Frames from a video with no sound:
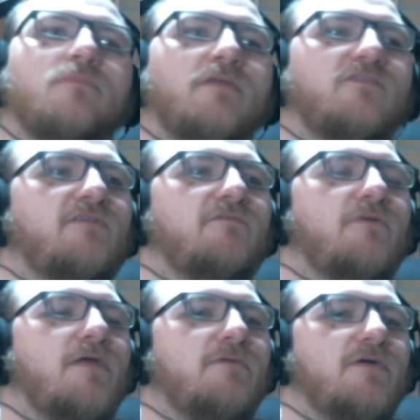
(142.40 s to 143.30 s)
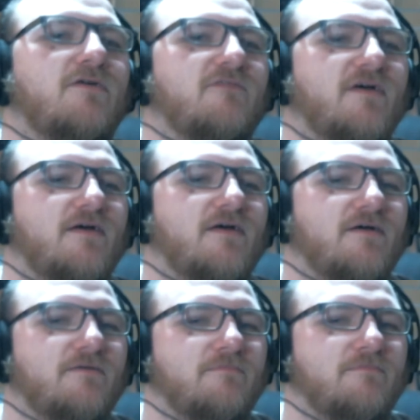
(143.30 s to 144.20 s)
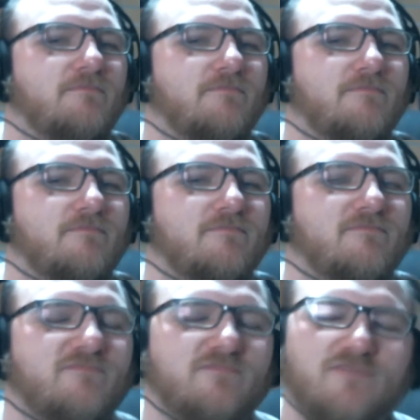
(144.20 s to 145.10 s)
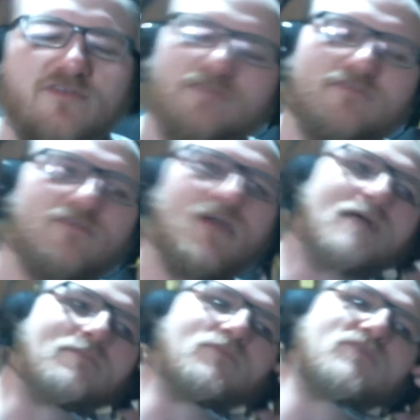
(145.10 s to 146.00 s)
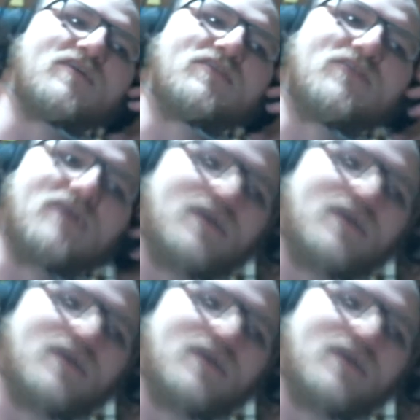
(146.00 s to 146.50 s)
That reminded me of, um... Crap, what's that thing? I